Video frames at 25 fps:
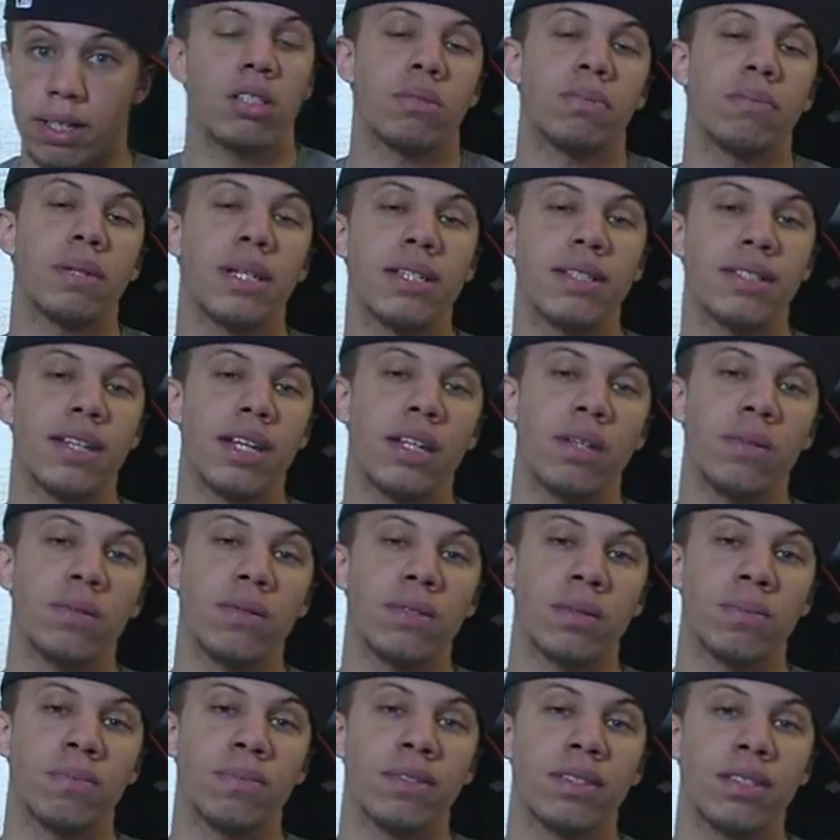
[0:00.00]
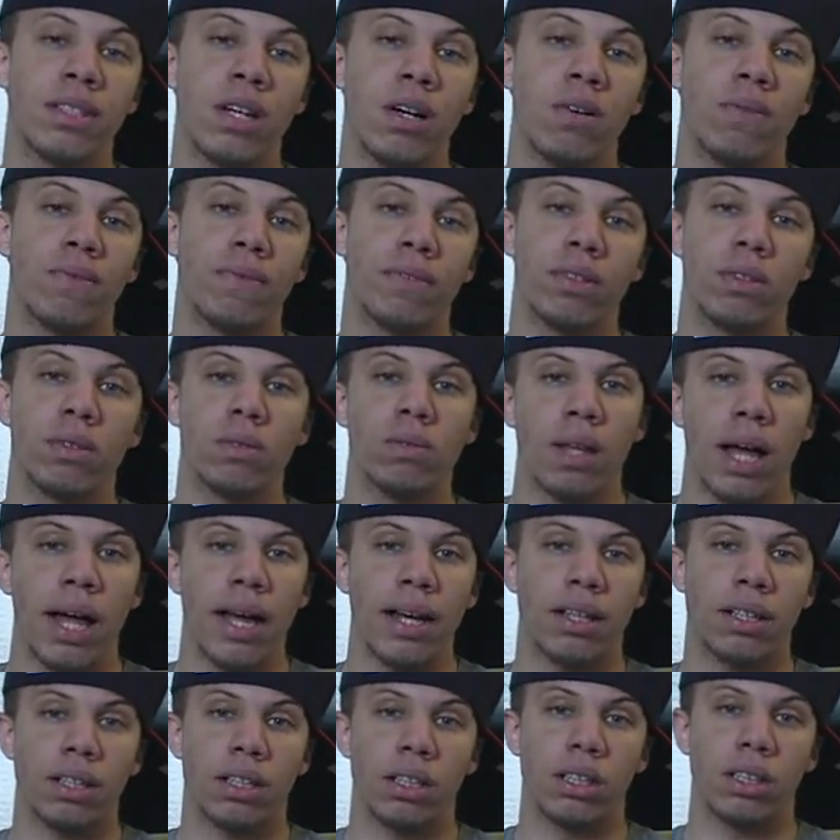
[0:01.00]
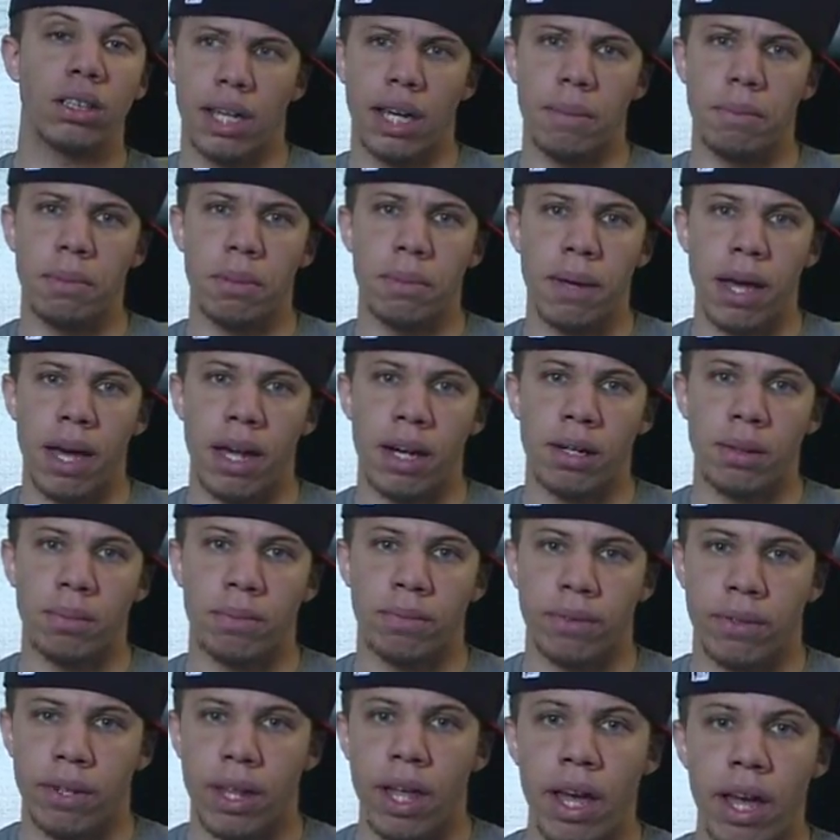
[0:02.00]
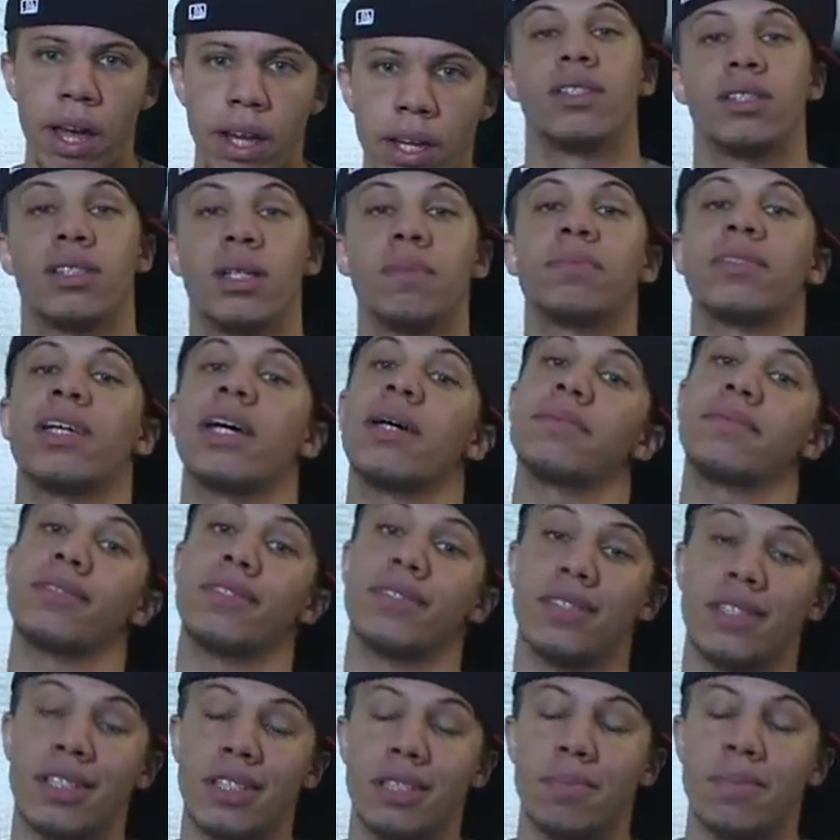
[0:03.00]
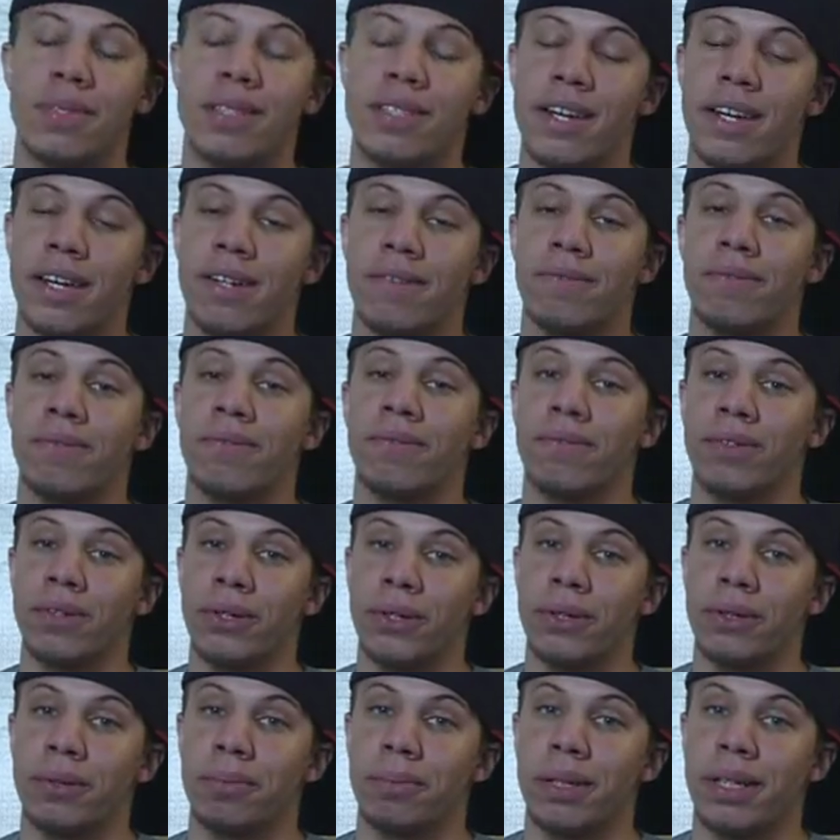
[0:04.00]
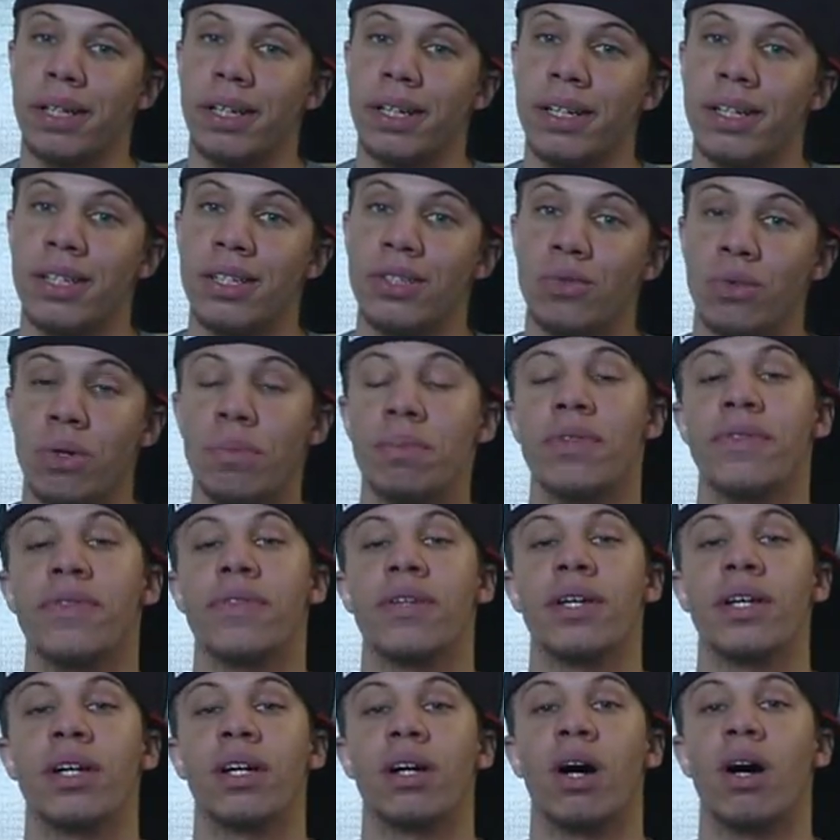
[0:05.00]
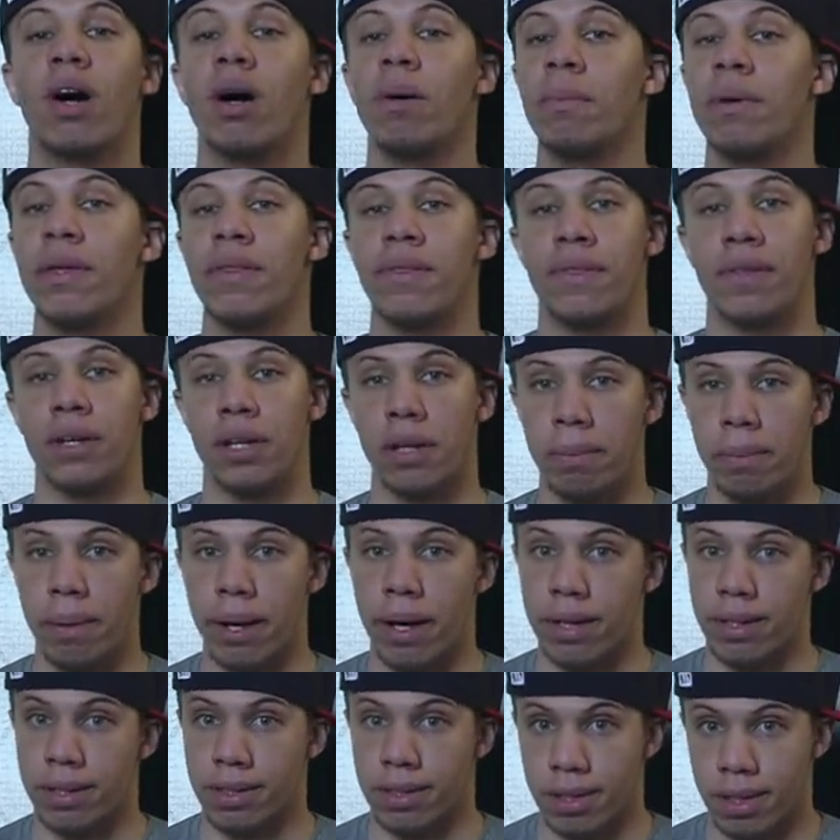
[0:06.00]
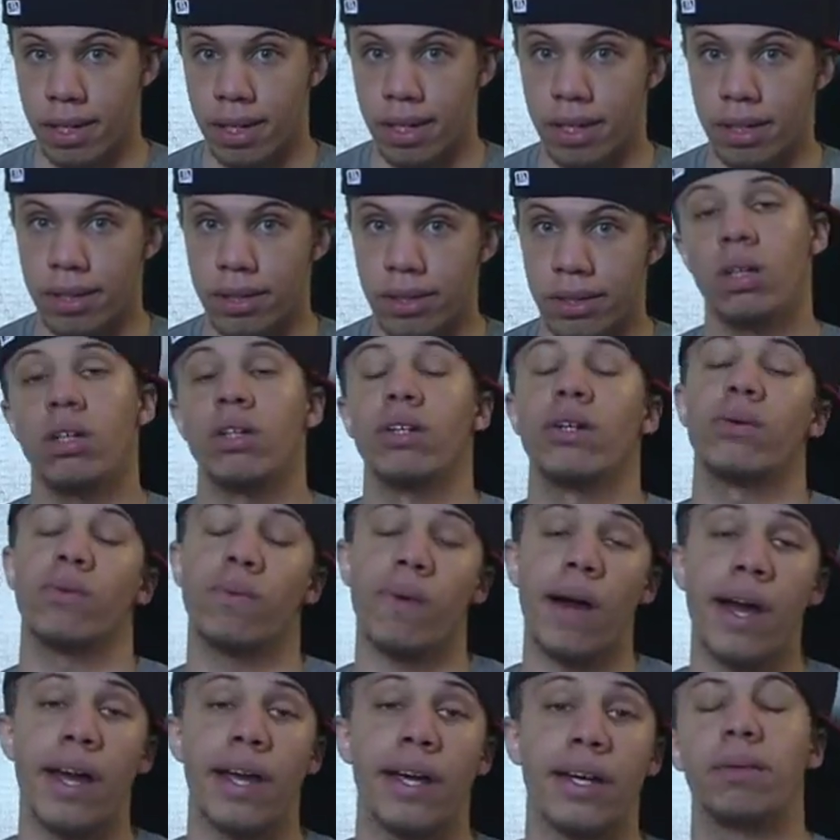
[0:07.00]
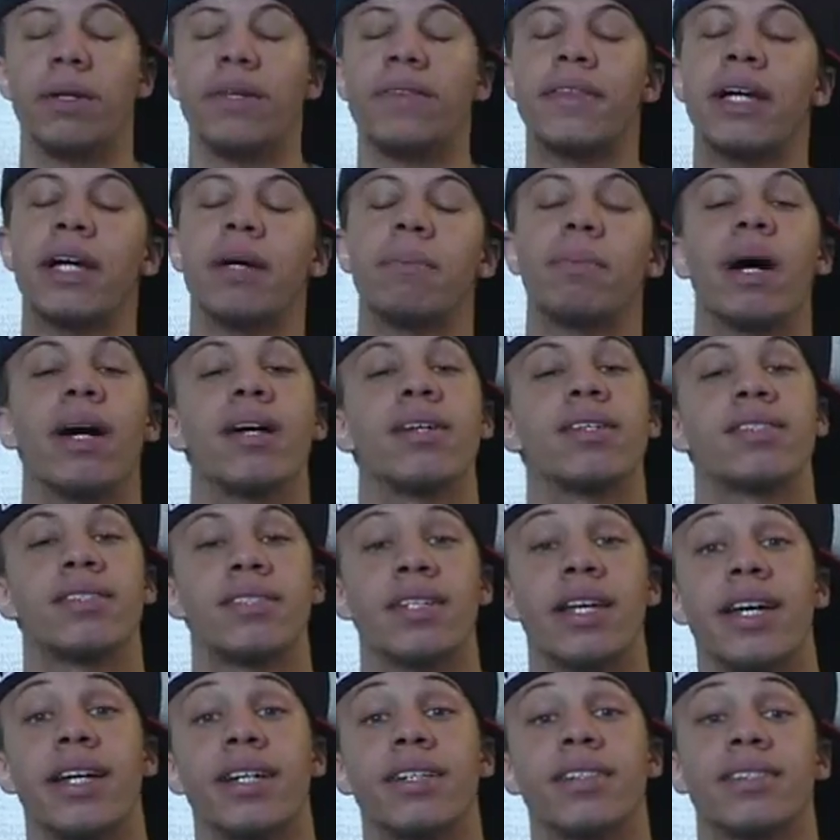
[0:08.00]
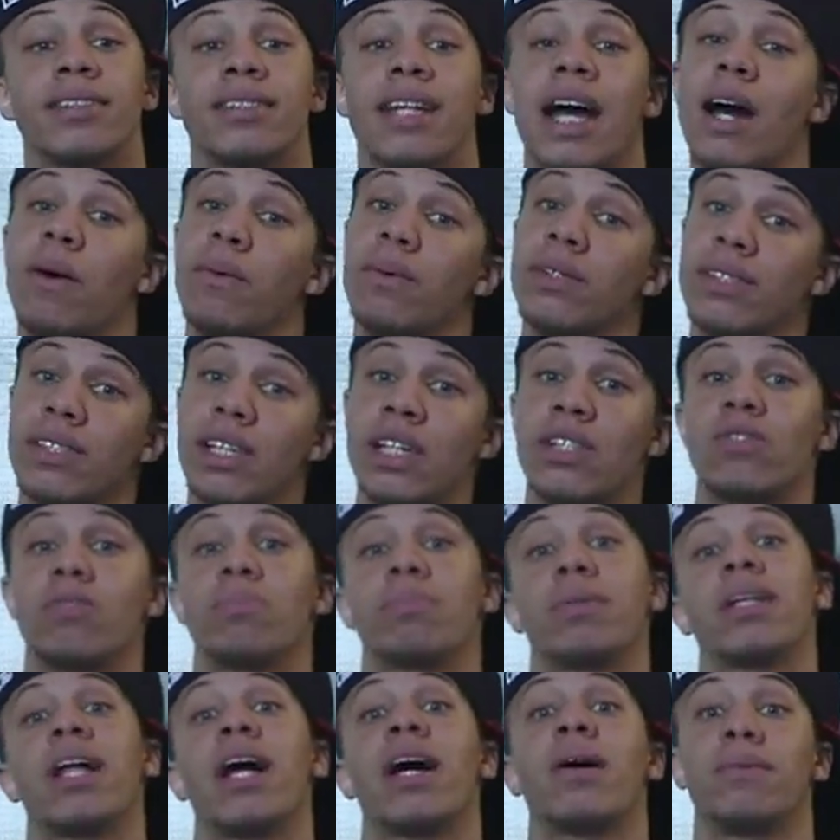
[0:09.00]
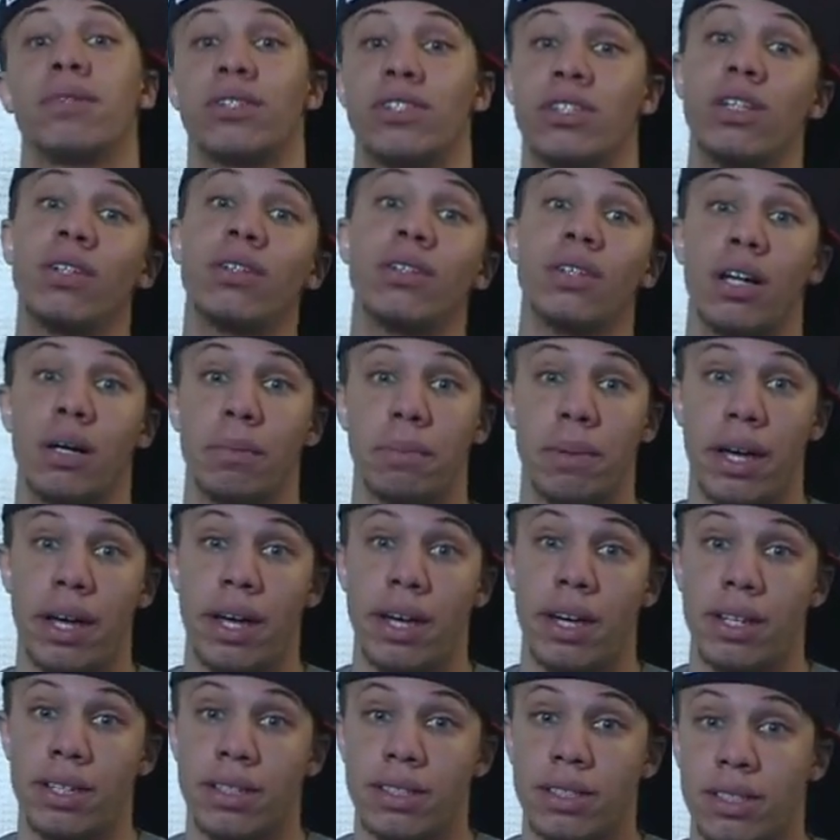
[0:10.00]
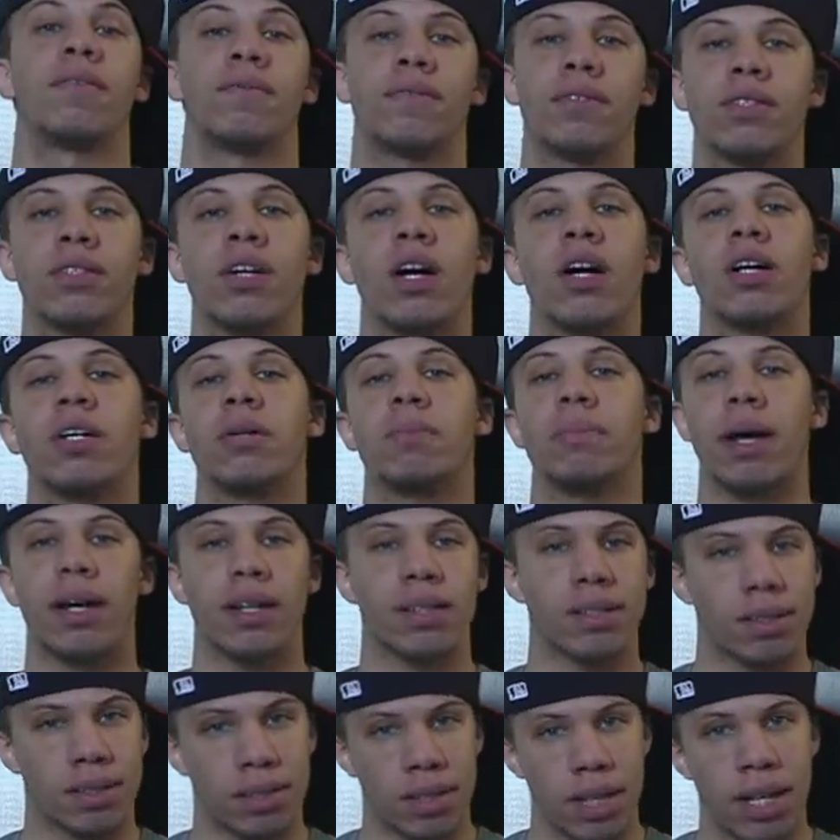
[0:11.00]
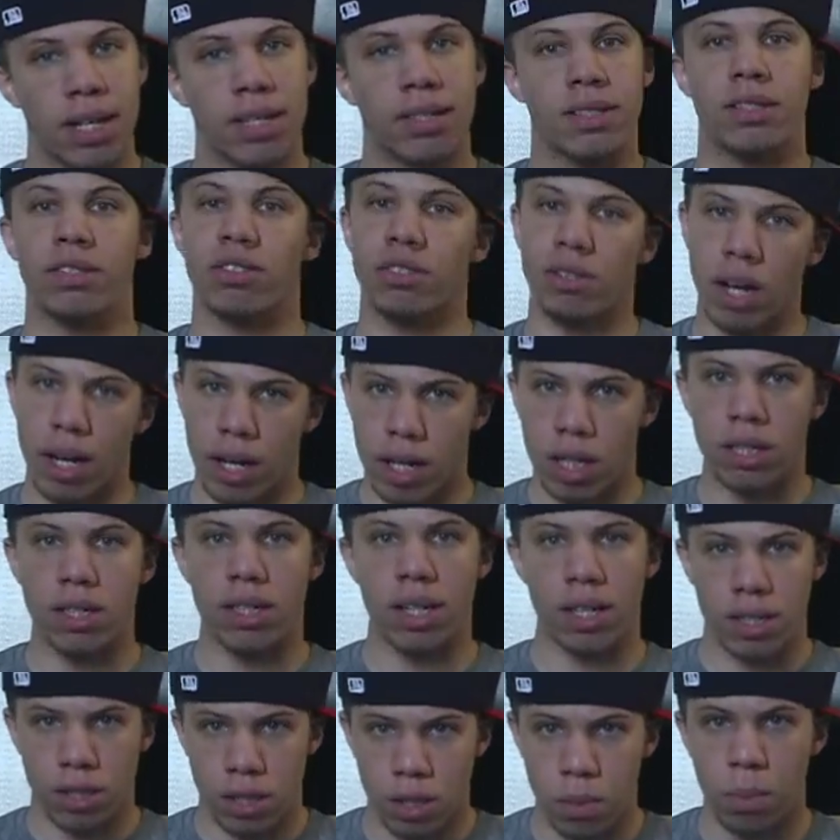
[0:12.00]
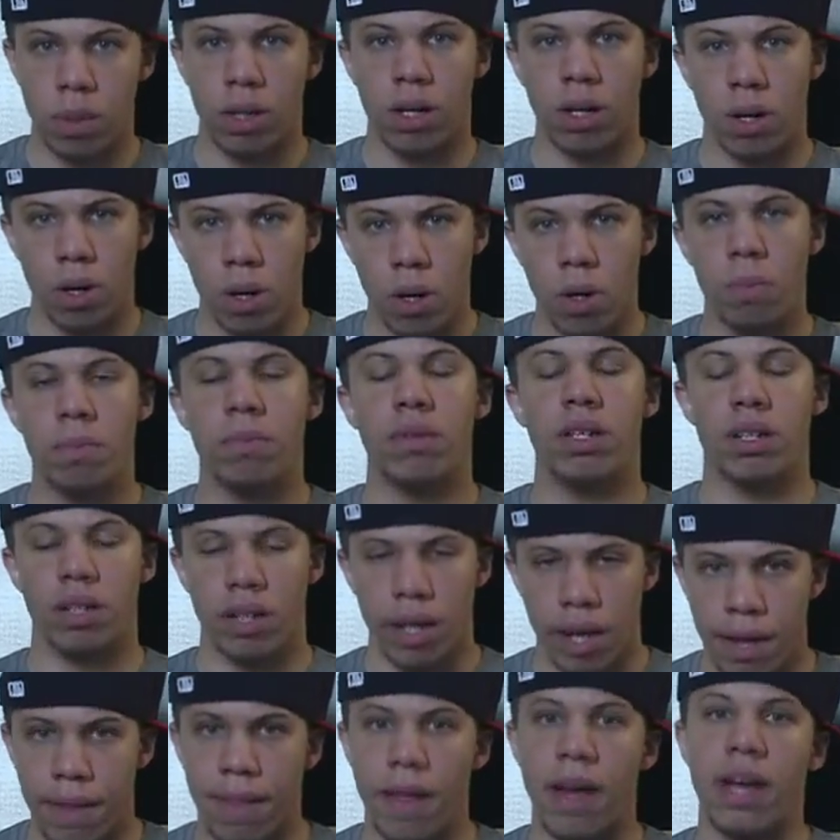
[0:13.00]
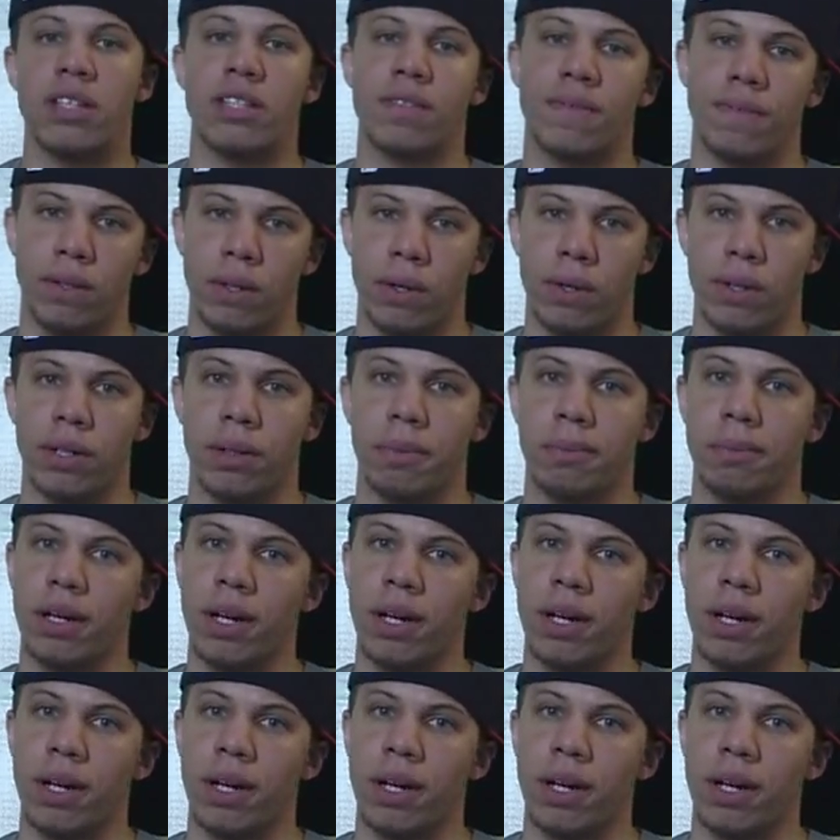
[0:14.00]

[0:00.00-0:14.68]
It just means that he was himself and you liked it. You can't be mad at him for that. Sometimes this gets mistaken for flirting because women think all men think about is sex. Oh, you're right. We think about sex, not what sex would be like with your dumb ass. If you're talking about sex and trying to take someone home, then yeah, that's flirting.